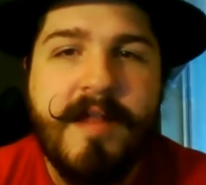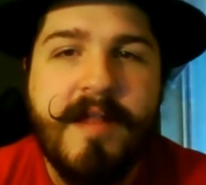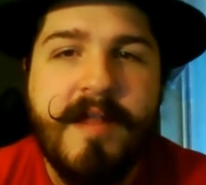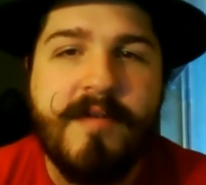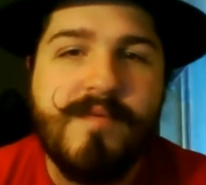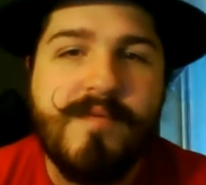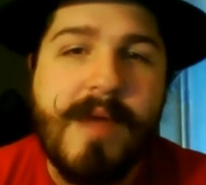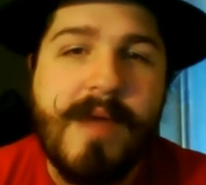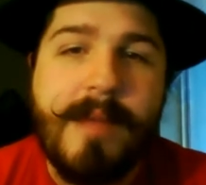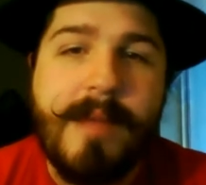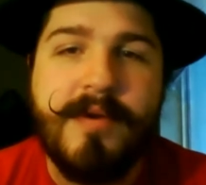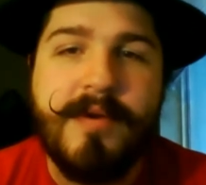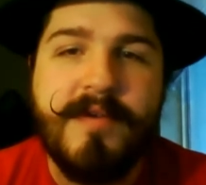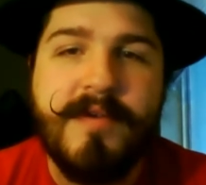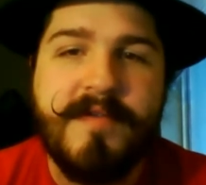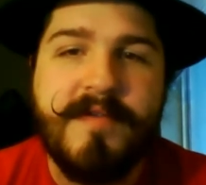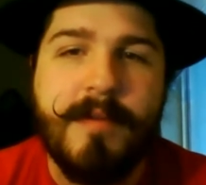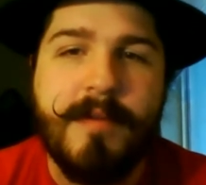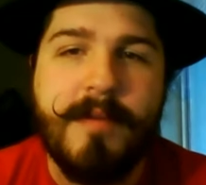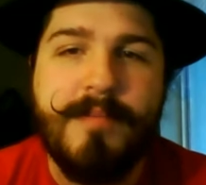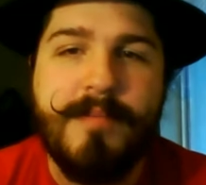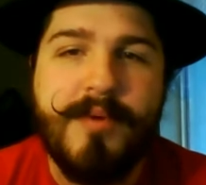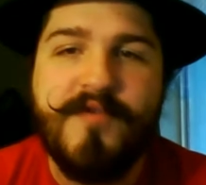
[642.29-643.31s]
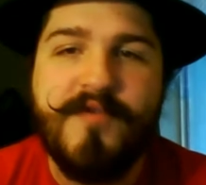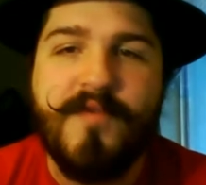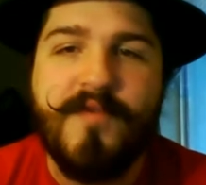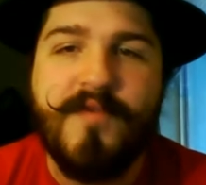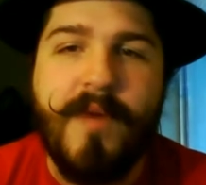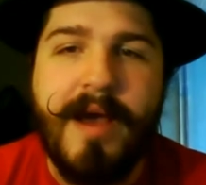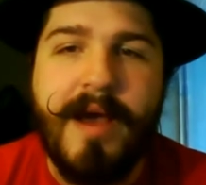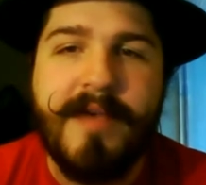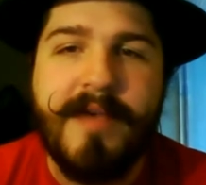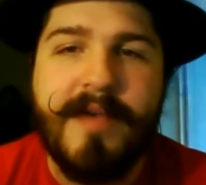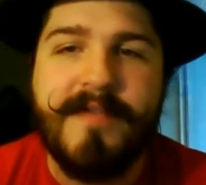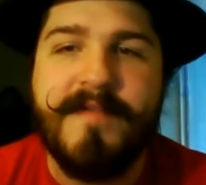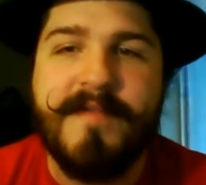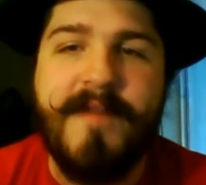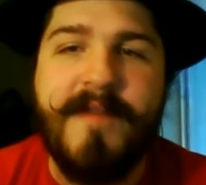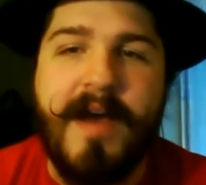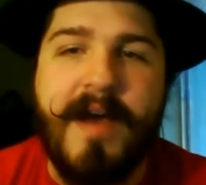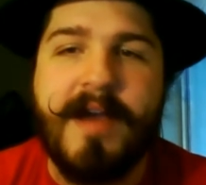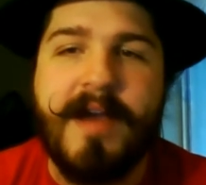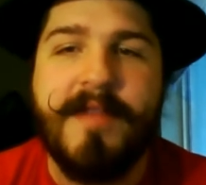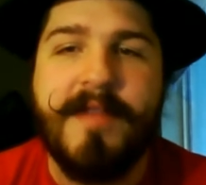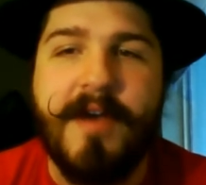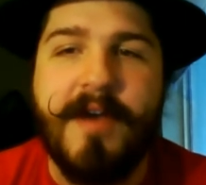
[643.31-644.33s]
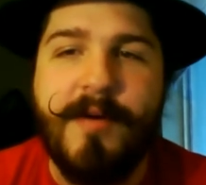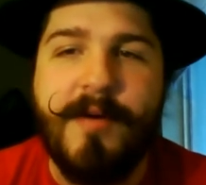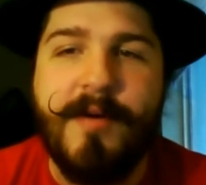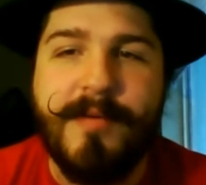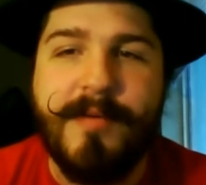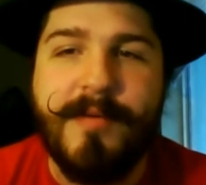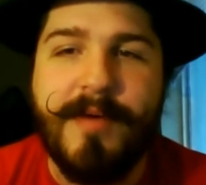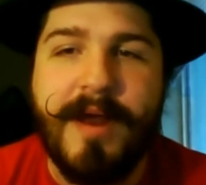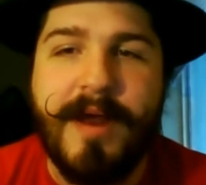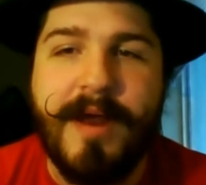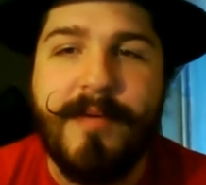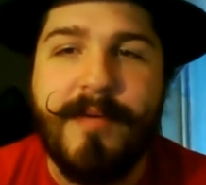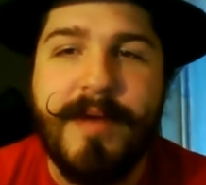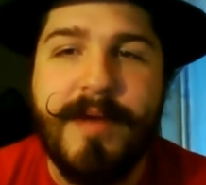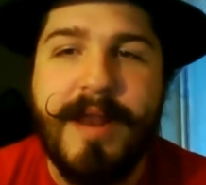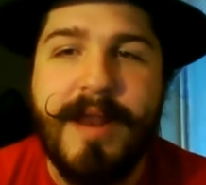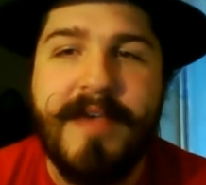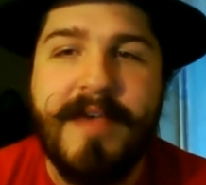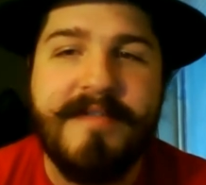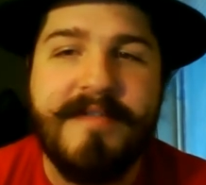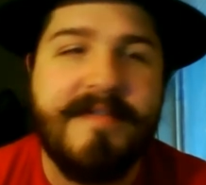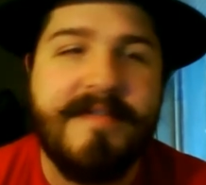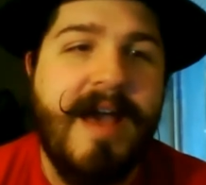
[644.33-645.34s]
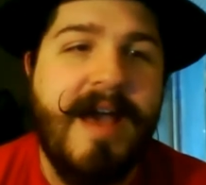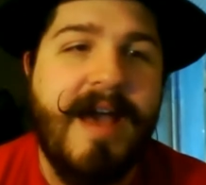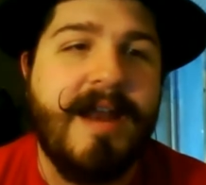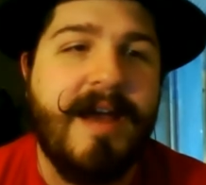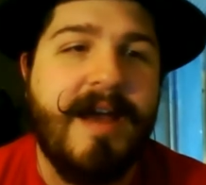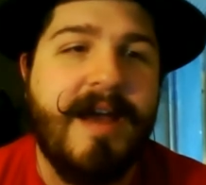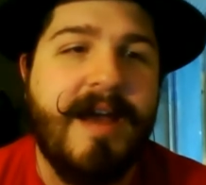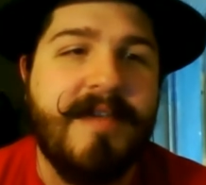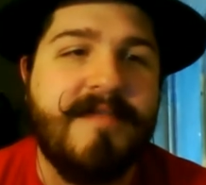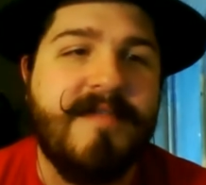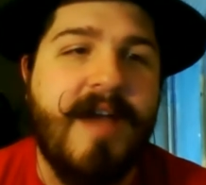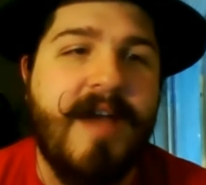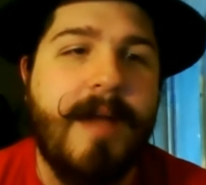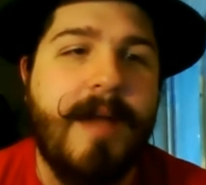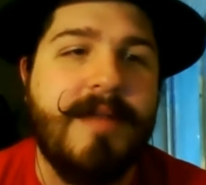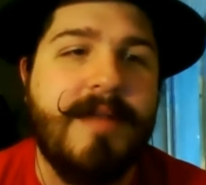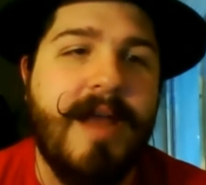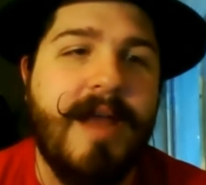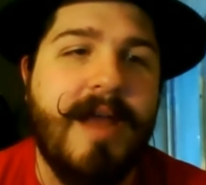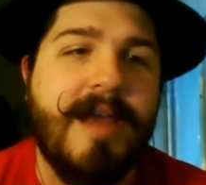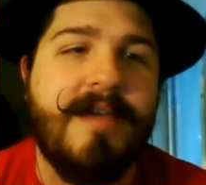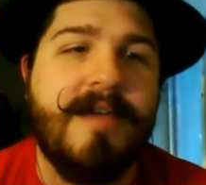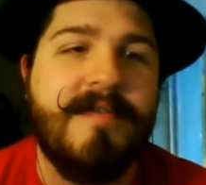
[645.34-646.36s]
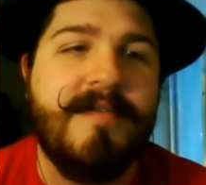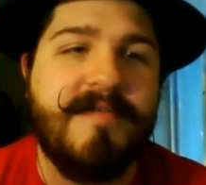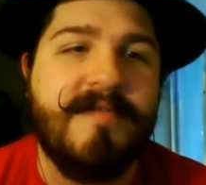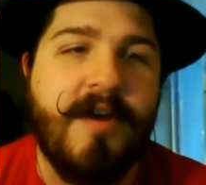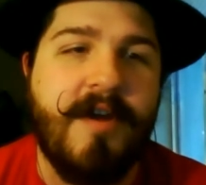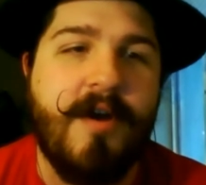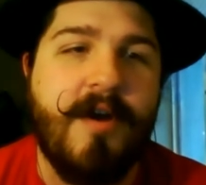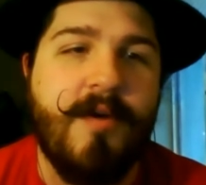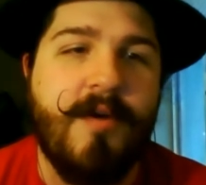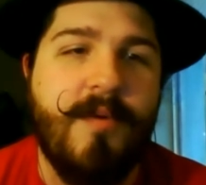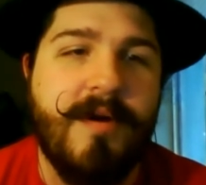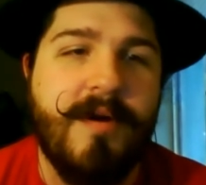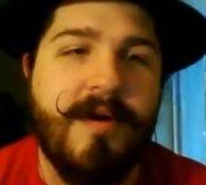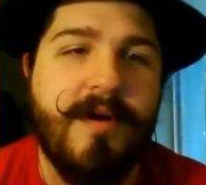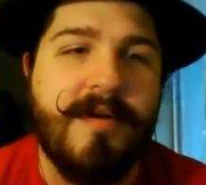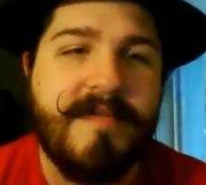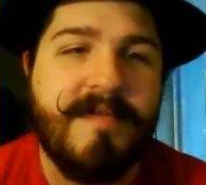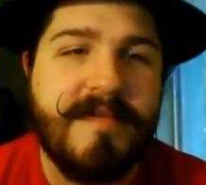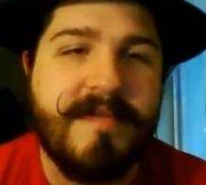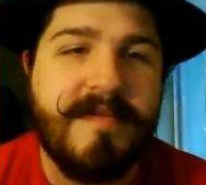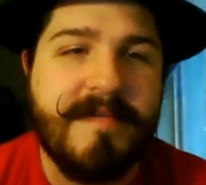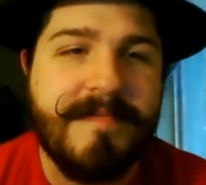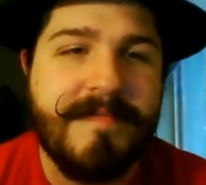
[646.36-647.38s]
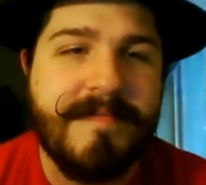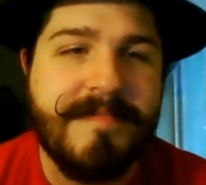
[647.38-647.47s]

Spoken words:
The rebels are bourgeois as fuck, though, and when I realized that, I stopped liking Star Wars.